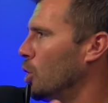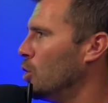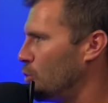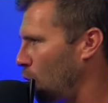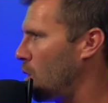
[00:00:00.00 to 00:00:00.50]

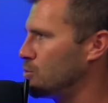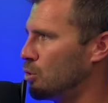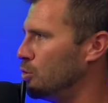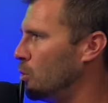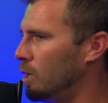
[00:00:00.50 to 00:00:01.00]
They're also
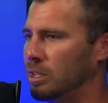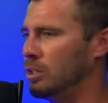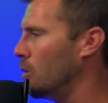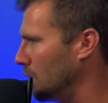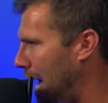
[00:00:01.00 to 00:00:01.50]
doing, you
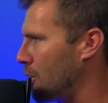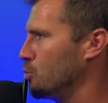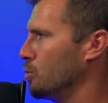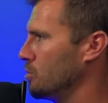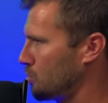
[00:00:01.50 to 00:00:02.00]
know, ladder
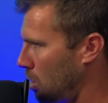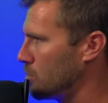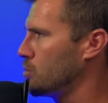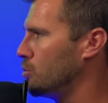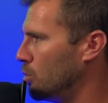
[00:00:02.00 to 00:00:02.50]
drills. They're
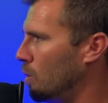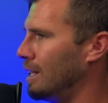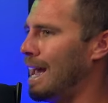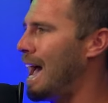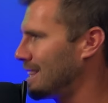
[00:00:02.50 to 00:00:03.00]
also doing
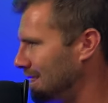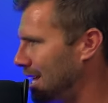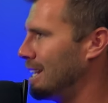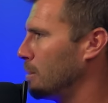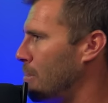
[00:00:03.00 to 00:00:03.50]

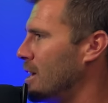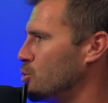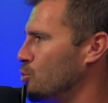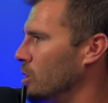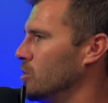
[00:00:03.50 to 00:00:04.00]
athletic-based
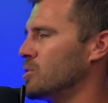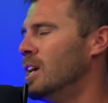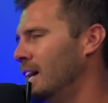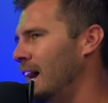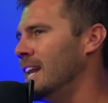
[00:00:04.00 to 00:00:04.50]
drills.
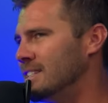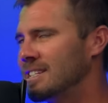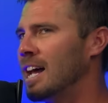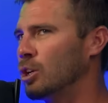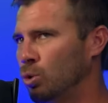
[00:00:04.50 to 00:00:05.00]
And it's
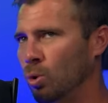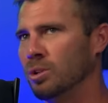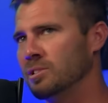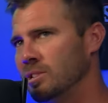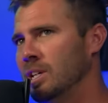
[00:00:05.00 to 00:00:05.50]
kind of cool to
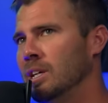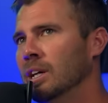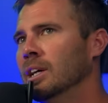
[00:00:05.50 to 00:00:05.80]
see